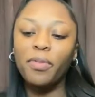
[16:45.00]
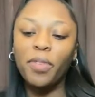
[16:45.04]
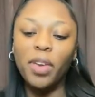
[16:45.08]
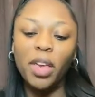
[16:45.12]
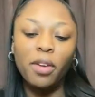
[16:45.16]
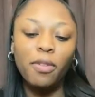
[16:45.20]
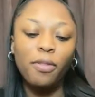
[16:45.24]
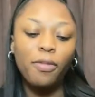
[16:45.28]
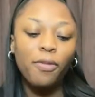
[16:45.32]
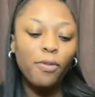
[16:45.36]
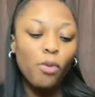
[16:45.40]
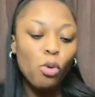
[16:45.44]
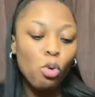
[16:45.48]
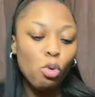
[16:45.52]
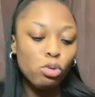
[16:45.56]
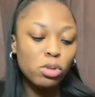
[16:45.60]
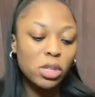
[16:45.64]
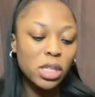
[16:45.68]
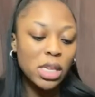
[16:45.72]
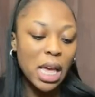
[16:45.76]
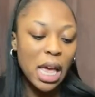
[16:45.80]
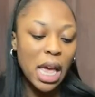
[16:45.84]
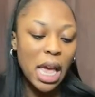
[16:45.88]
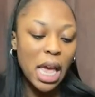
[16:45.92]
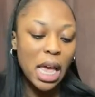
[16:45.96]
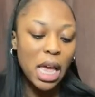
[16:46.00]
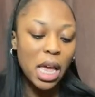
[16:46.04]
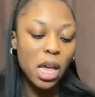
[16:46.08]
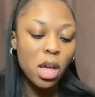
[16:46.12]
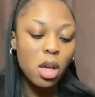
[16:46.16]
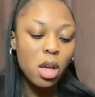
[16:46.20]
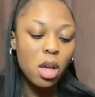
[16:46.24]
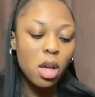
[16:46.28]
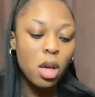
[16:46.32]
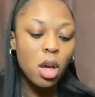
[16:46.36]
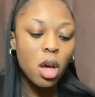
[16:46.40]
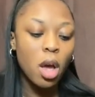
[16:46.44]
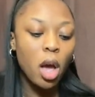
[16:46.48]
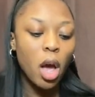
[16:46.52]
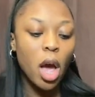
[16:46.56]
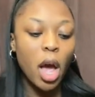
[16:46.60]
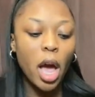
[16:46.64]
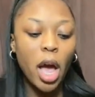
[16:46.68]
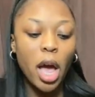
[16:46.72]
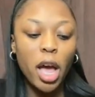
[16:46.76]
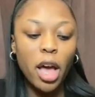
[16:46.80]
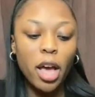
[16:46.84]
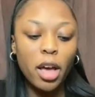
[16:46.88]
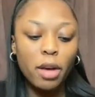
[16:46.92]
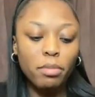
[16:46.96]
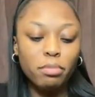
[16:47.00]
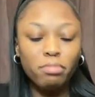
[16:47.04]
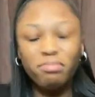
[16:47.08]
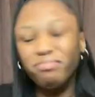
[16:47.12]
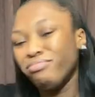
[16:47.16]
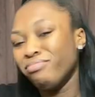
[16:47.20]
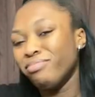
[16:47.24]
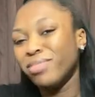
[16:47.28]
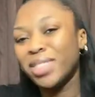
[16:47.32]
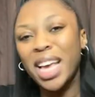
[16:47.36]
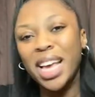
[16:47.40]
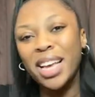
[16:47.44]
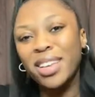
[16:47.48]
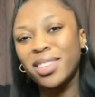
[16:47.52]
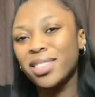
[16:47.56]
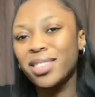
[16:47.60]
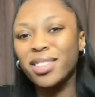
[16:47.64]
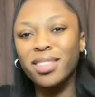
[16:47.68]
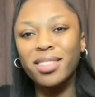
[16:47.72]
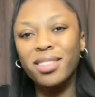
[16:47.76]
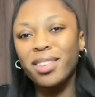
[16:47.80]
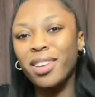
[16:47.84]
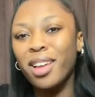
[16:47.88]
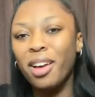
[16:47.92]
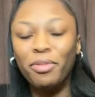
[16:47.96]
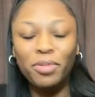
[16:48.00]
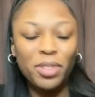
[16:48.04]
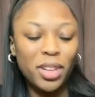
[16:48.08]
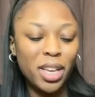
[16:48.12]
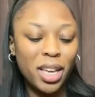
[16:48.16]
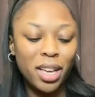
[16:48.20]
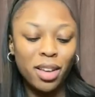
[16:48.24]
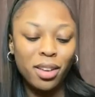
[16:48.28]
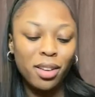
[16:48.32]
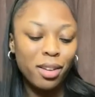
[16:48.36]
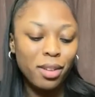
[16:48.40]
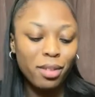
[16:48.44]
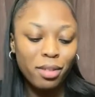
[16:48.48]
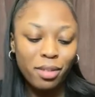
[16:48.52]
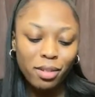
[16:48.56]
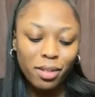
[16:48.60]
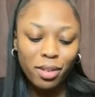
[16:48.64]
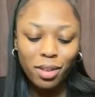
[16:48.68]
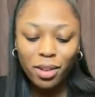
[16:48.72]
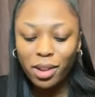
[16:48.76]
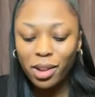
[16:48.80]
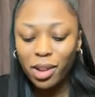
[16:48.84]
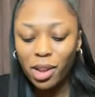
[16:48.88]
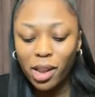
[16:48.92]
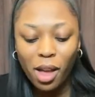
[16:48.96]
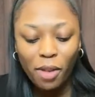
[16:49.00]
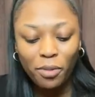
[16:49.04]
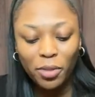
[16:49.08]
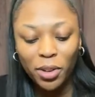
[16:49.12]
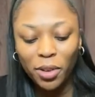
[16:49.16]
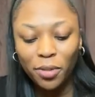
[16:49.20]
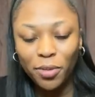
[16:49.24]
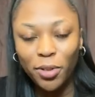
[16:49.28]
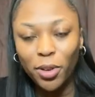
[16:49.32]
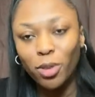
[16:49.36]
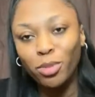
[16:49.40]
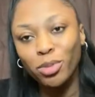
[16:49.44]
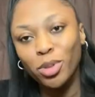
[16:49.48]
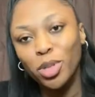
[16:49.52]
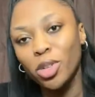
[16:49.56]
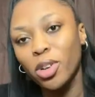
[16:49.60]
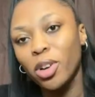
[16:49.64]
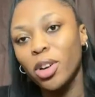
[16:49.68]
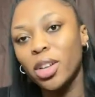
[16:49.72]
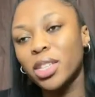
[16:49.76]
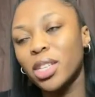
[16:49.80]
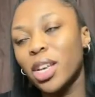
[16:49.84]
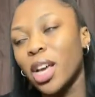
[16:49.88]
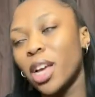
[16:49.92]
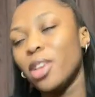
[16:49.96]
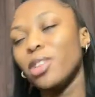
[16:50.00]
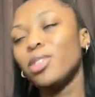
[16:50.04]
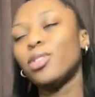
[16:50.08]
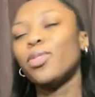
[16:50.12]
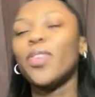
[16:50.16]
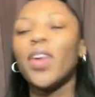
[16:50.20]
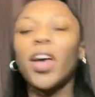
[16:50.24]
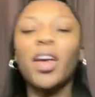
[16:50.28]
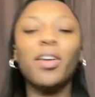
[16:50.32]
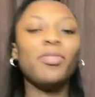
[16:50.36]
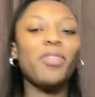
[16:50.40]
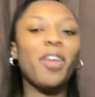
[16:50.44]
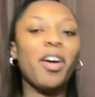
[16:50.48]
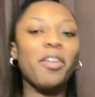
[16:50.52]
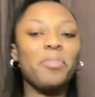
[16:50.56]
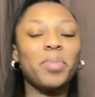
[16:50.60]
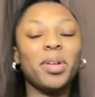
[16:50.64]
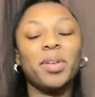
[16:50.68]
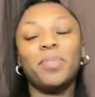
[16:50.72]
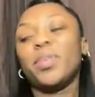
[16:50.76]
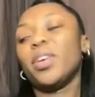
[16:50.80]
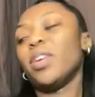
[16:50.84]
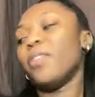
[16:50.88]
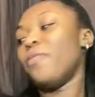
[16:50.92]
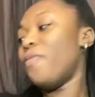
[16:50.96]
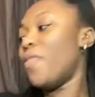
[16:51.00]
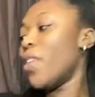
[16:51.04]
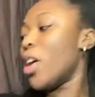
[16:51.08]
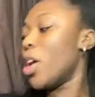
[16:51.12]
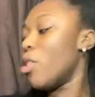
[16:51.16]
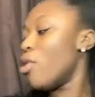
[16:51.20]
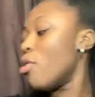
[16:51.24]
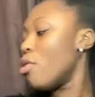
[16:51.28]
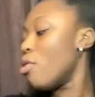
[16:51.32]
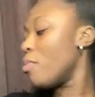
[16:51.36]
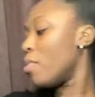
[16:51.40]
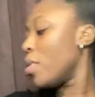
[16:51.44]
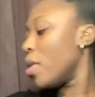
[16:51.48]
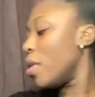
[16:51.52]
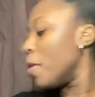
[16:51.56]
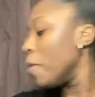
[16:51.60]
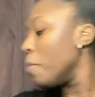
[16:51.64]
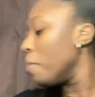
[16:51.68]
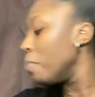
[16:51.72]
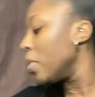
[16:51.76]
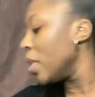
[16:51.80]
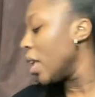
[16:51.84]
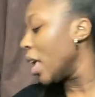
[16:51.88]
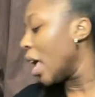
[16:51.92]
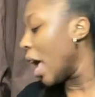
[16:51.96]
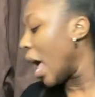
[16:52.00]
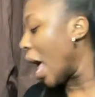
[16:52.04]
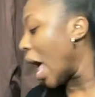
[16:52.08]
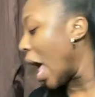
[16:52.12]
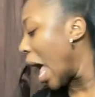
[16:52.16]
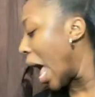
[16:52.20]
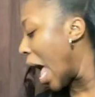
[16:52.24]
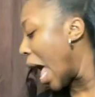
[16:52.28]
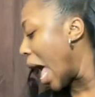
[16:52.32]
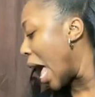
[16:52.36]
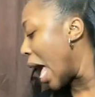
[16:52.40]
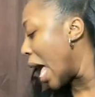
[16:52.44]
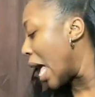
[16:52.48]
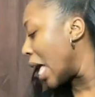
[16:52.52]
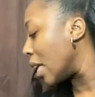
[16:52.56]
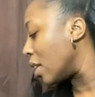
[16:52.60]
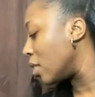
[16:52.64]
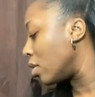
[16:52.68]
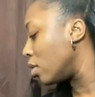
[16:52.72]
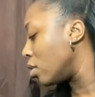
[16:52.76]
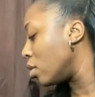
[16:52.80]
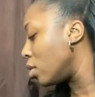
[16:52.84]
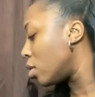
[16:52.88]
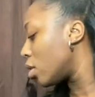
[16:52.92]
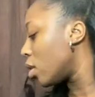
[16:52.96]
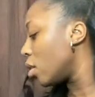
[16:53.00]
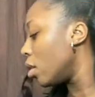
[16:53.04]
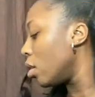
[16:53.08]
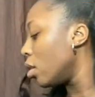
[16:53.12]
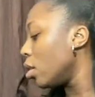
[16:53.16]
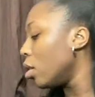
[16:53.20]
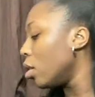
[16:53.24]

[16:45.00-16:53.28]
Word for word: BV40. Um, takes lovely, lovely film shots. I use 35 millimeter film and